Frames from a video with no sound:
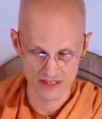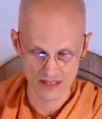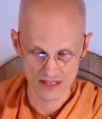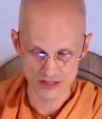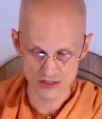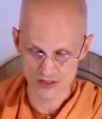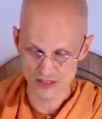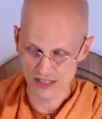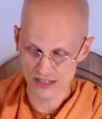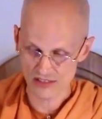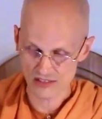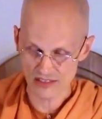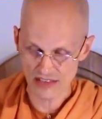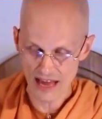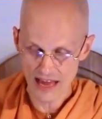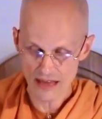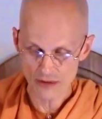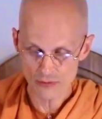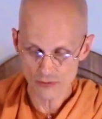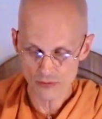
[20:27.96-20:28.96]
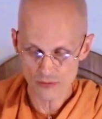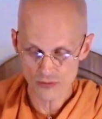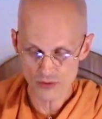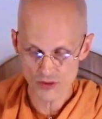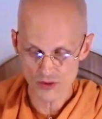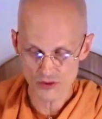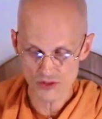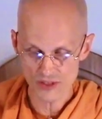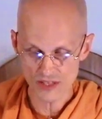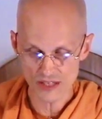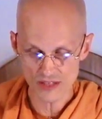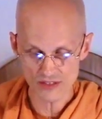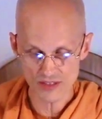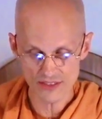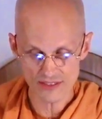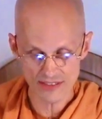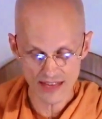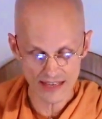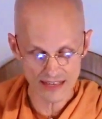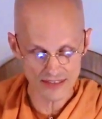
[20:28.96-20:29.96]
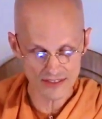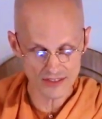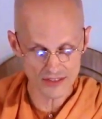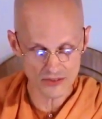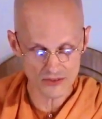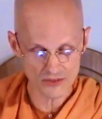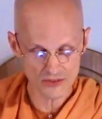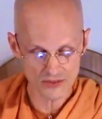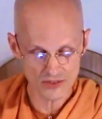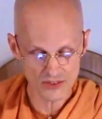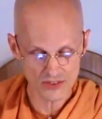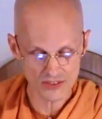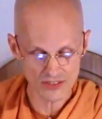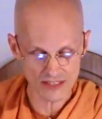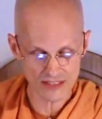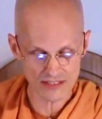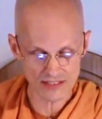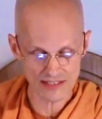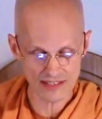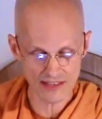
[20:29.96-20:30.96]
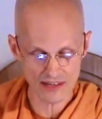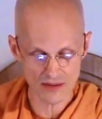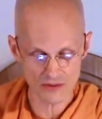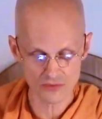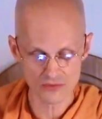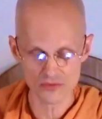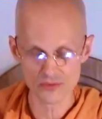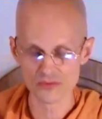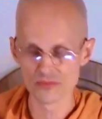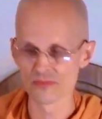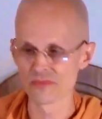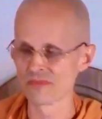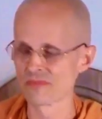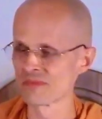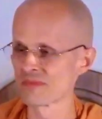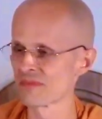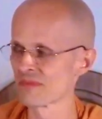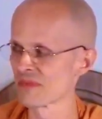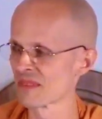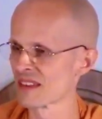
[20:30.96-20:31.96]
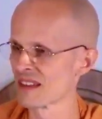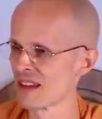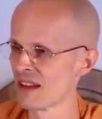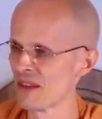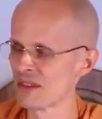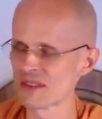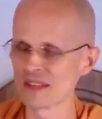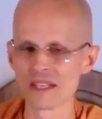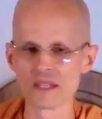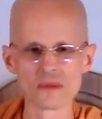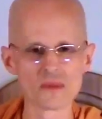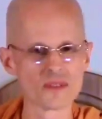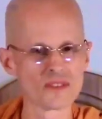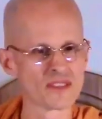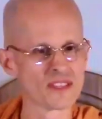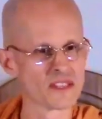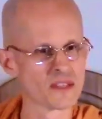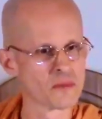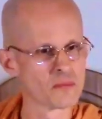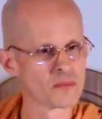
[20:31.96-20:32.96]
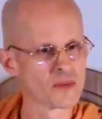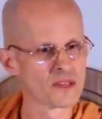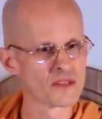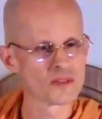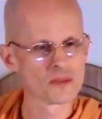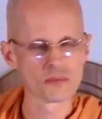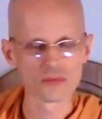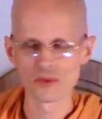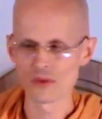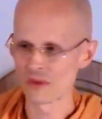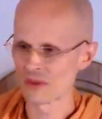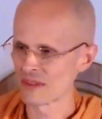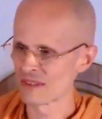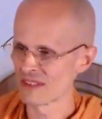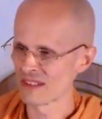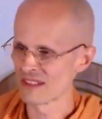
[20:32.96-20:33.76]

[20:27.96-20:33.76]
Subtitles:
She is life, she is intelligence, she is love. So here we see the principle,